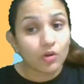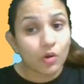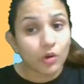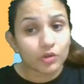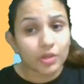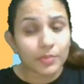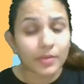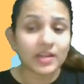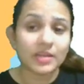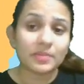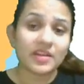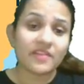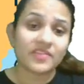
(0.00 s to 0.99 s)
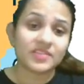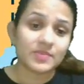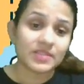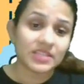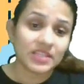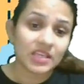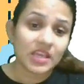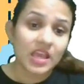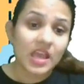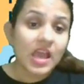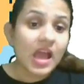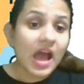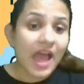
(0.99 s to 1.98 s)
gone to the party, but I was busy.
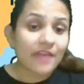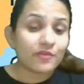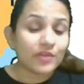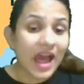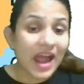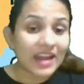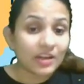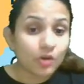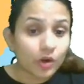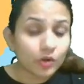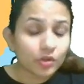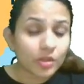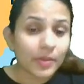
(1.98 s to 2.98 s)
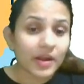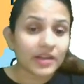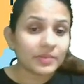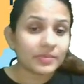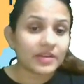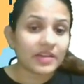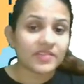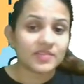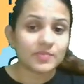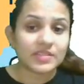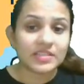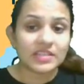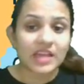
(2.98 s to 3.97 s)
I would had gone to the party, but I was
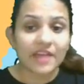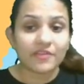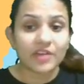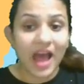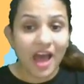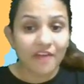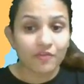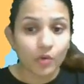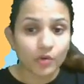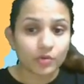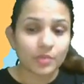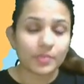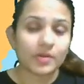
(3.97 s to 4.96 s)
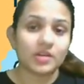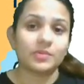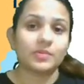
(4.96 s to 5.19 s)
busy. I would have gone to the party,